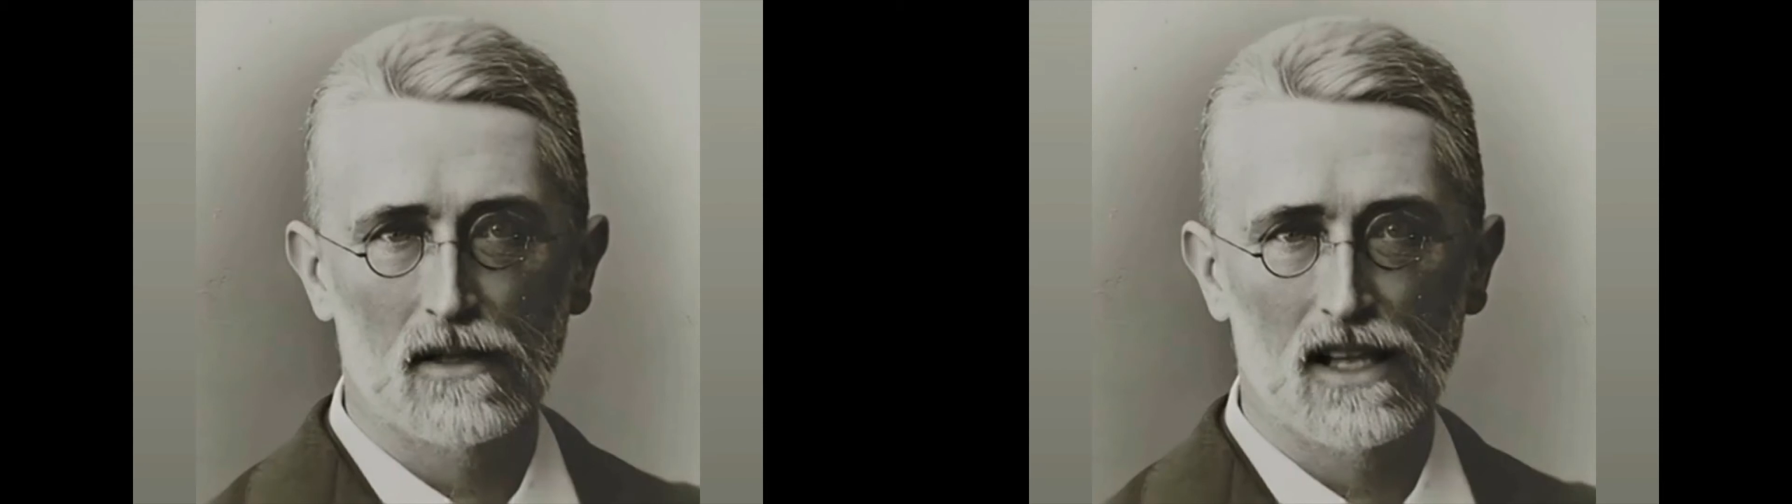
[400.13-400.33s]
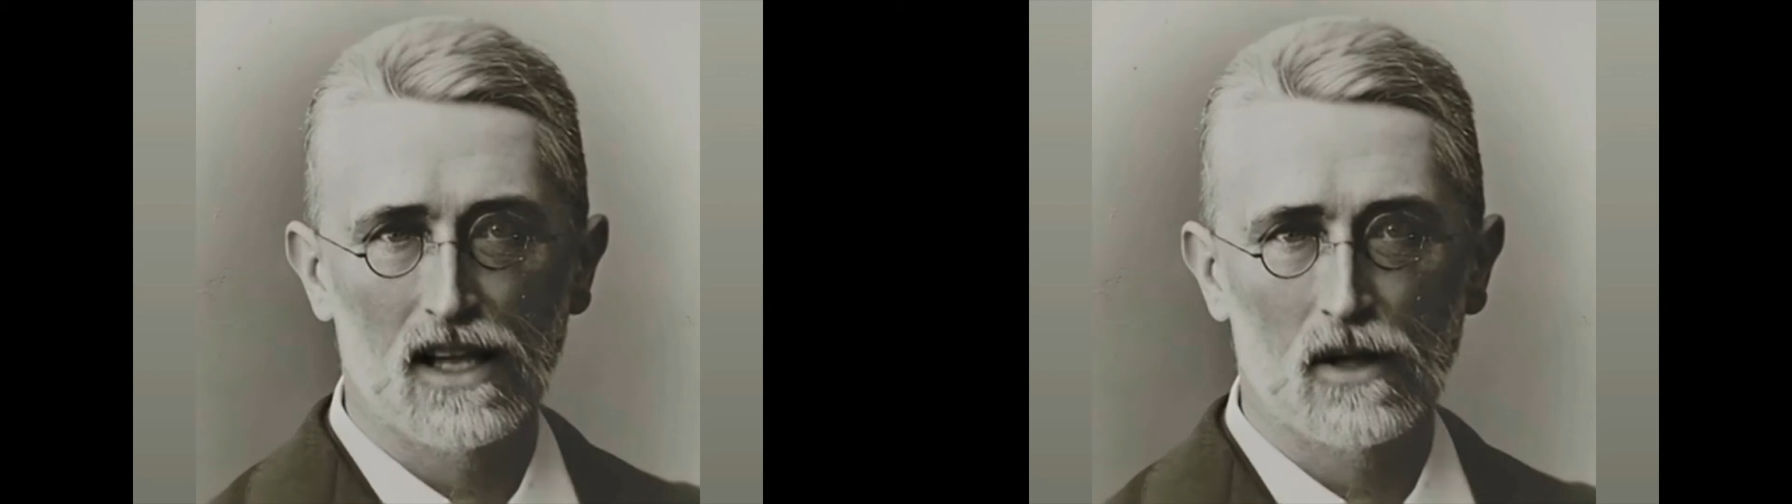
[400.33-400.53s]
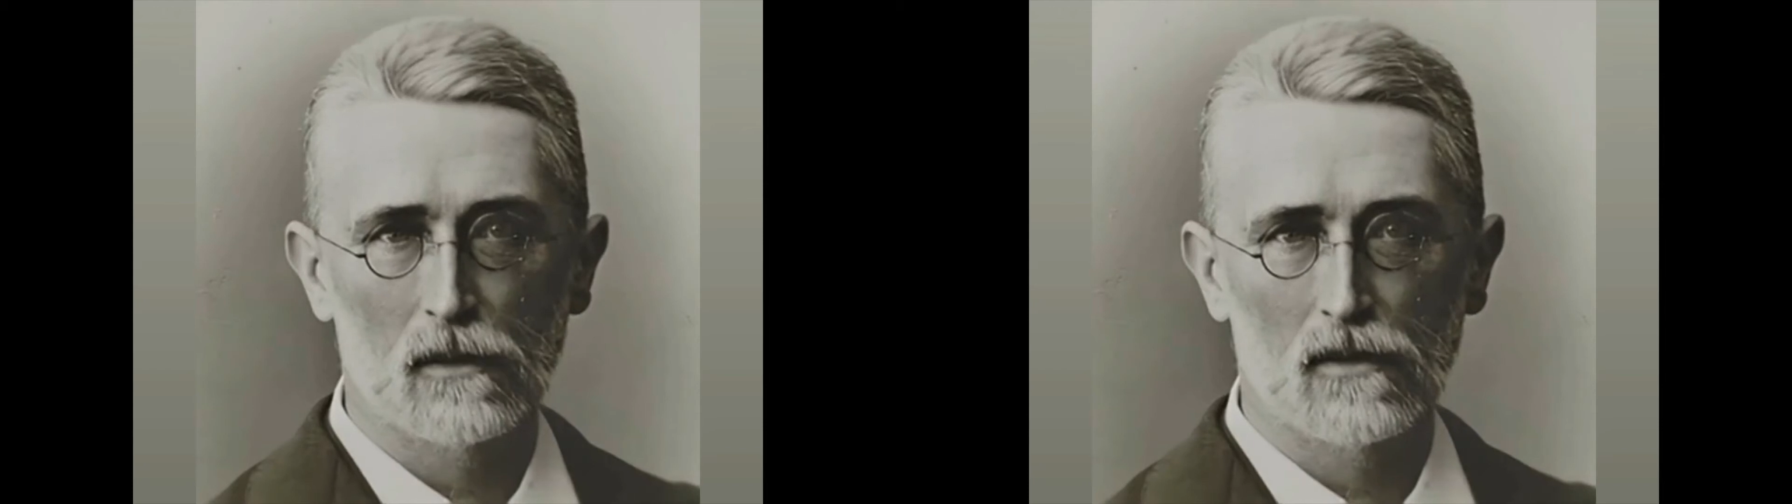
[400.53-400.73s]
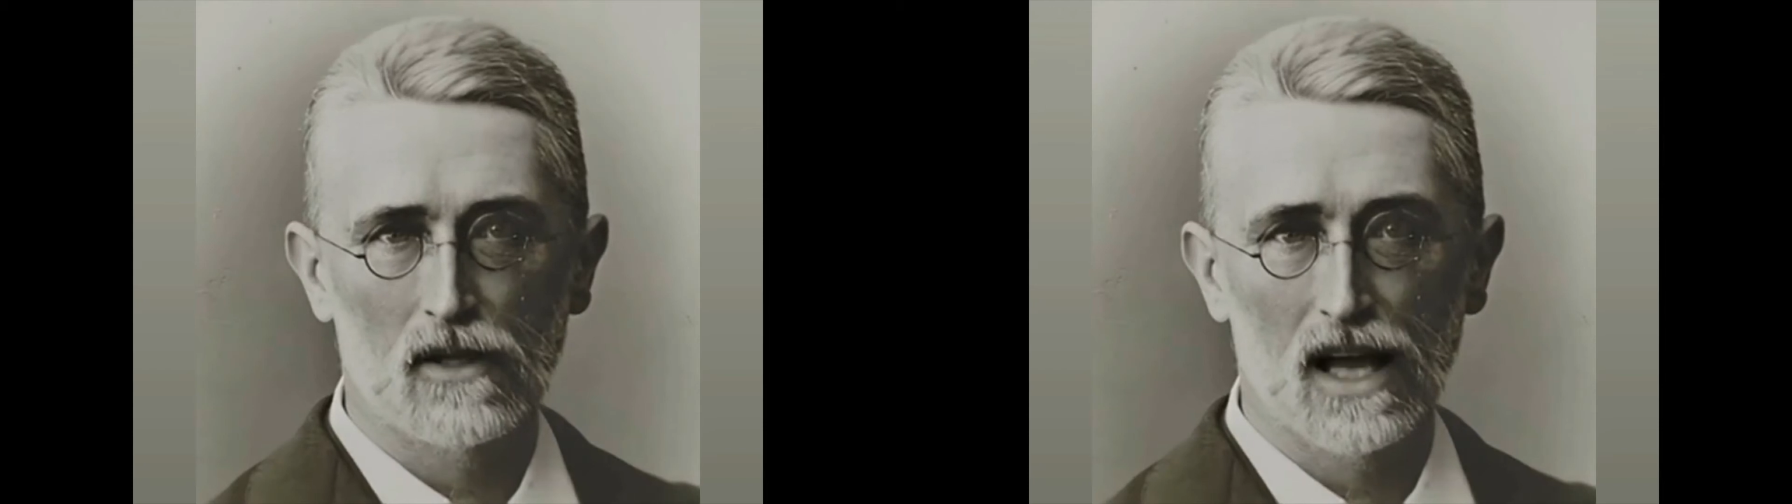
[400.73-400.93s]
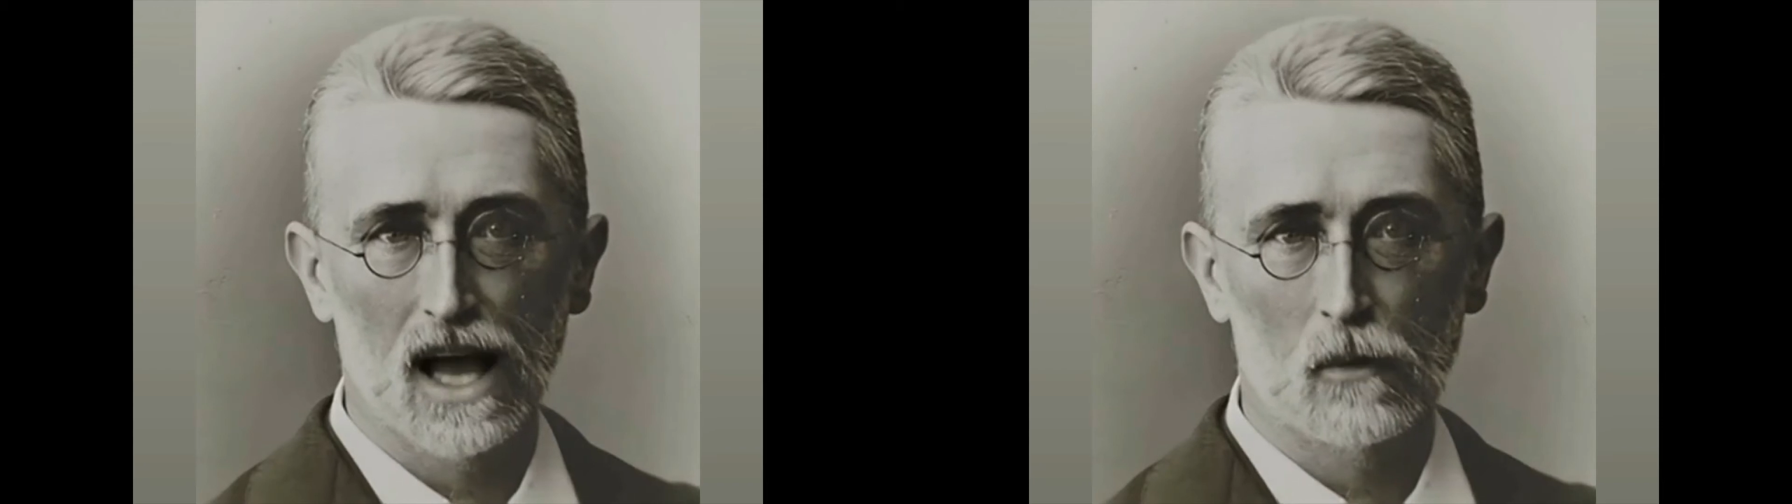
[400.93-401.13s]
theorem of
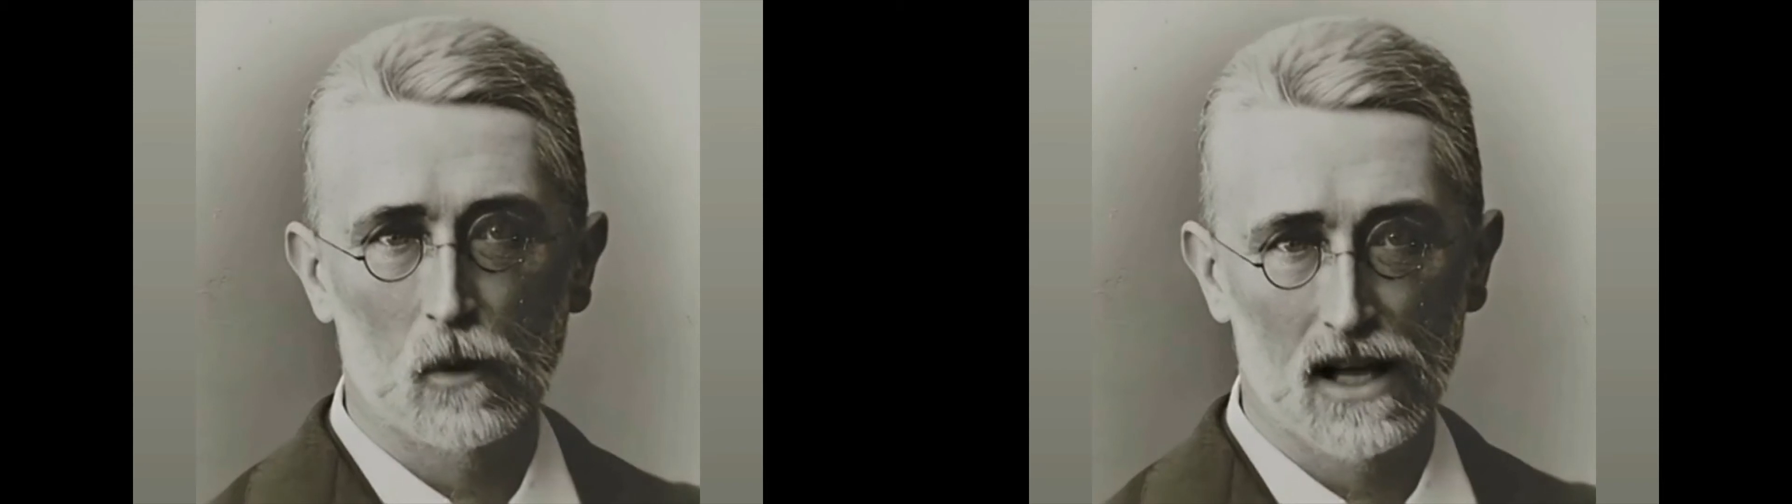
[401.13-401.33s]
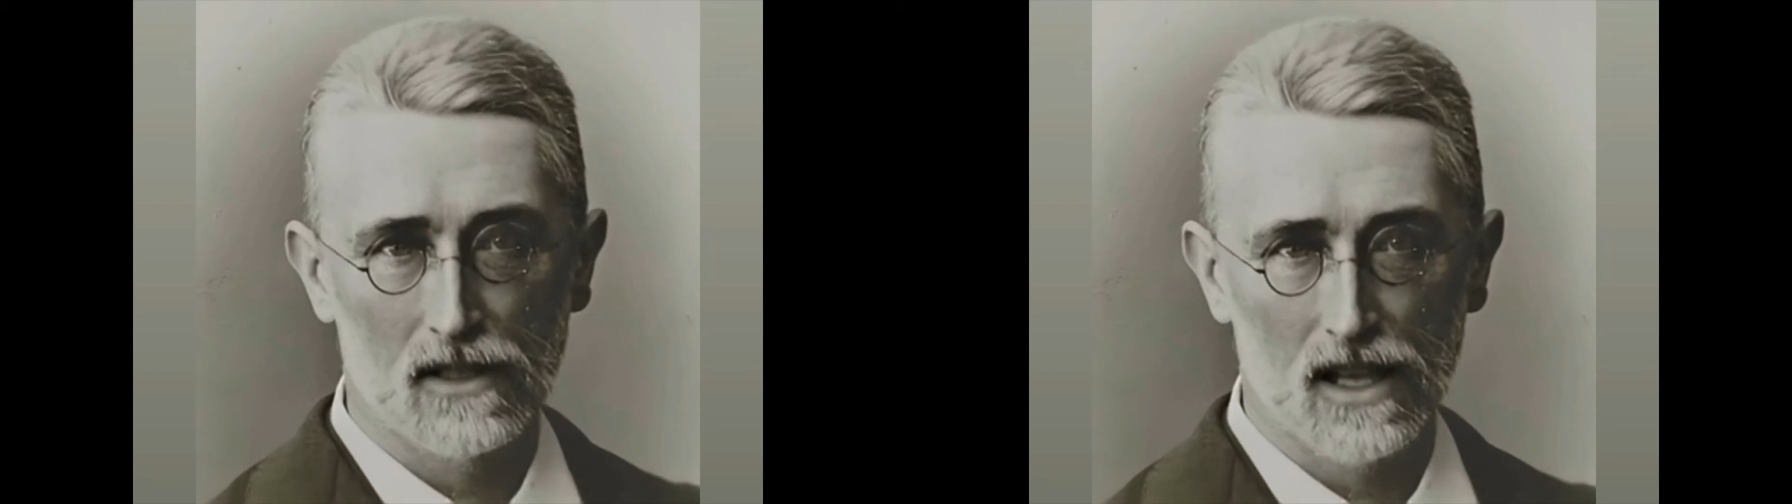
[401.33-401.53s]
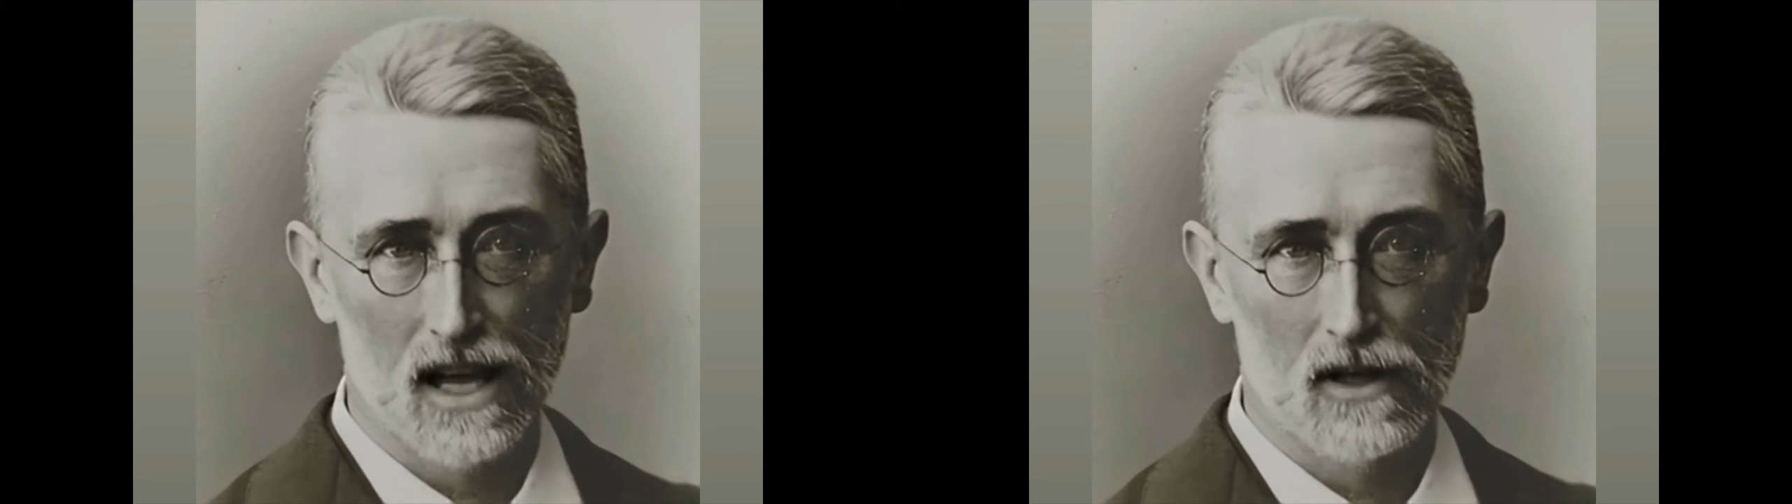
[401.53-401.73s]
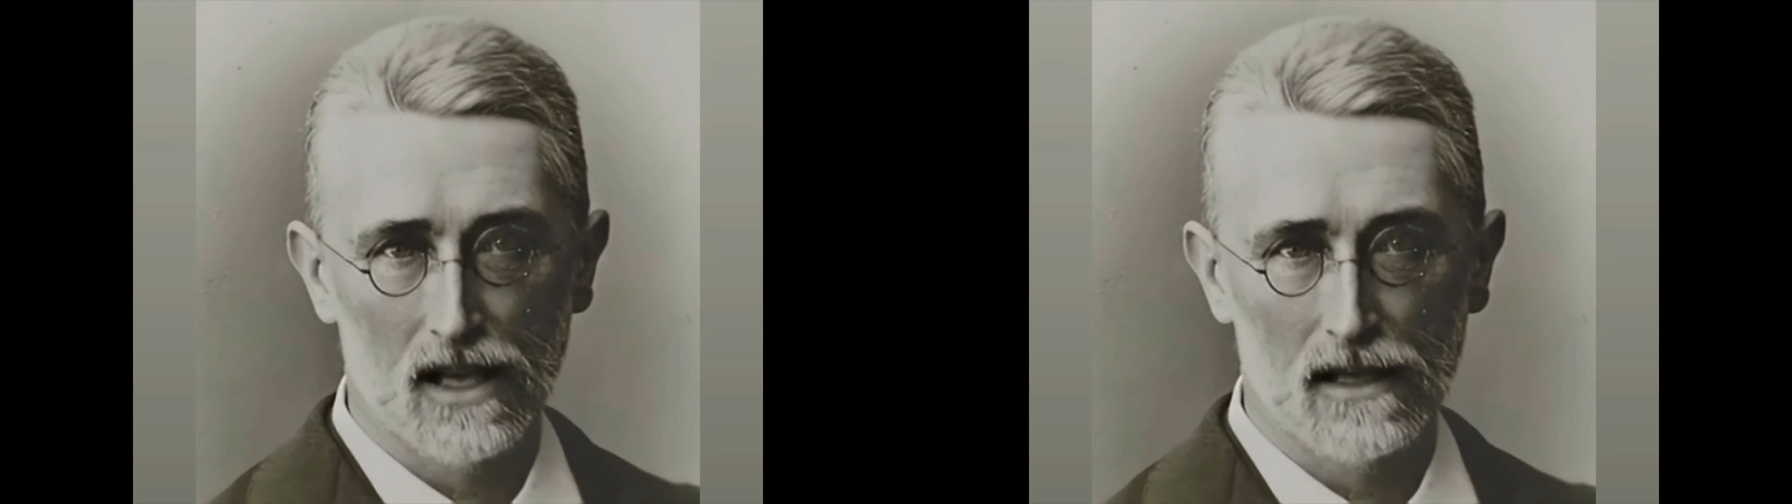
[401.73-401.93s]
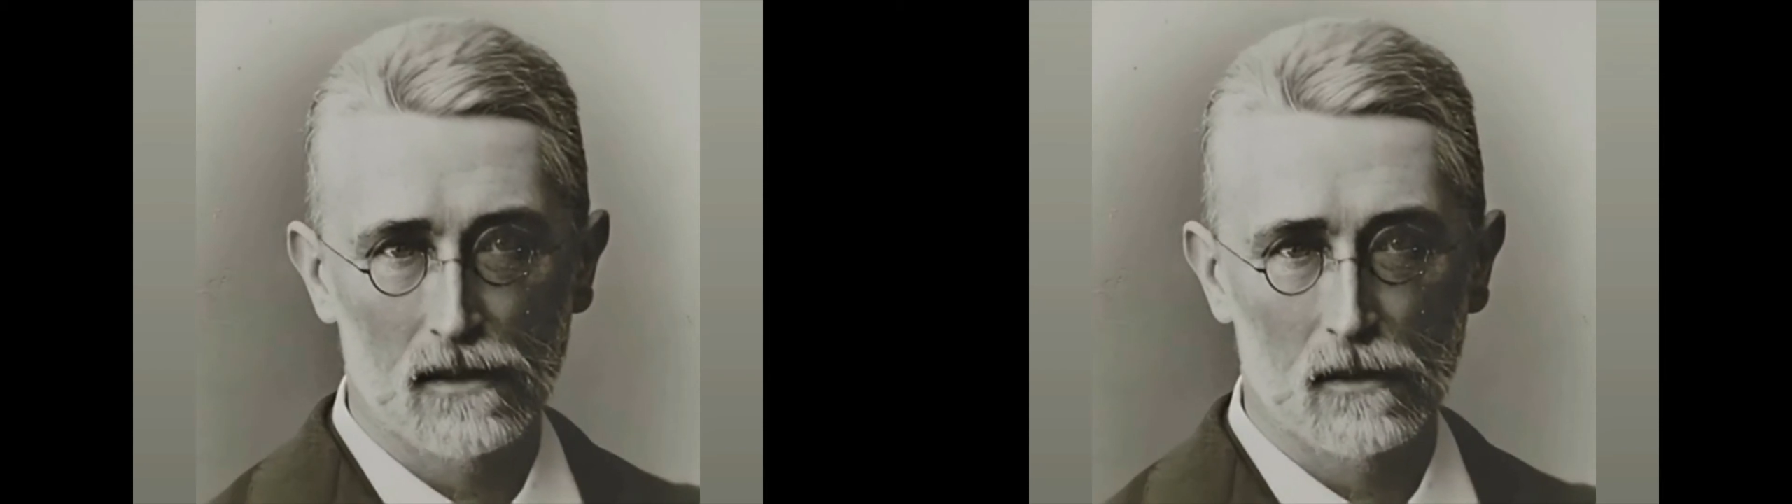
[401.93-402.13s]
the Galois
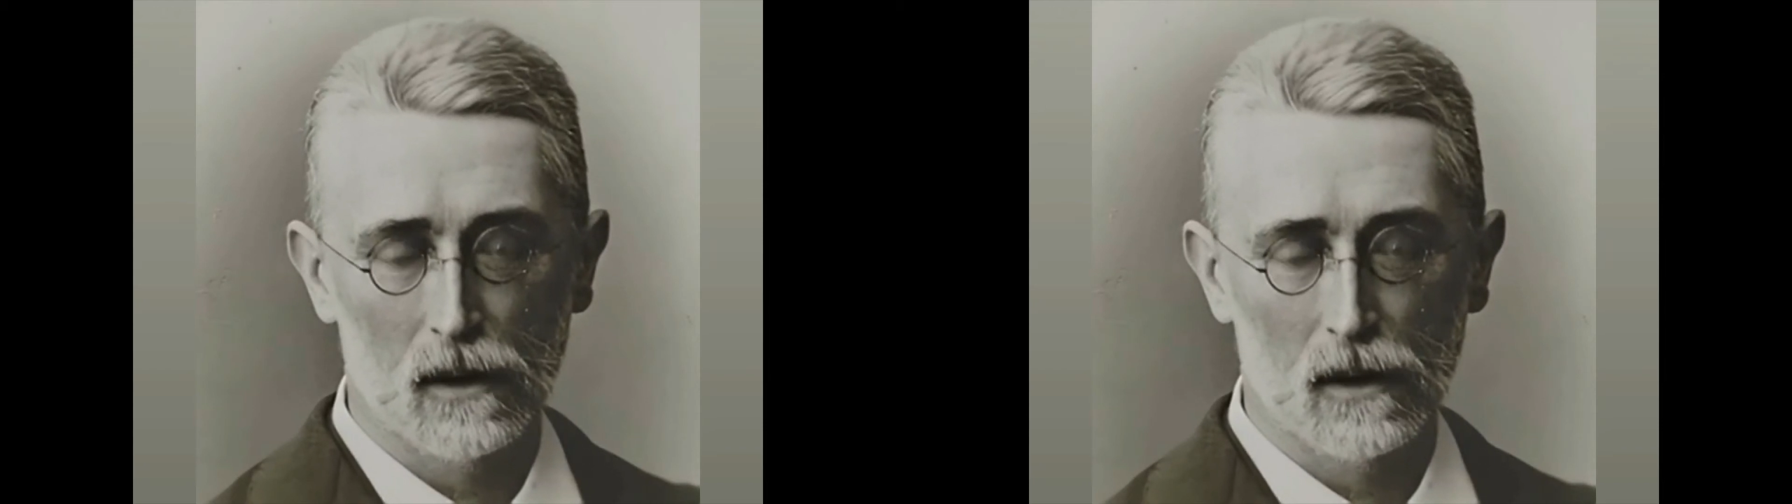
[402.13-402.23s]
theory,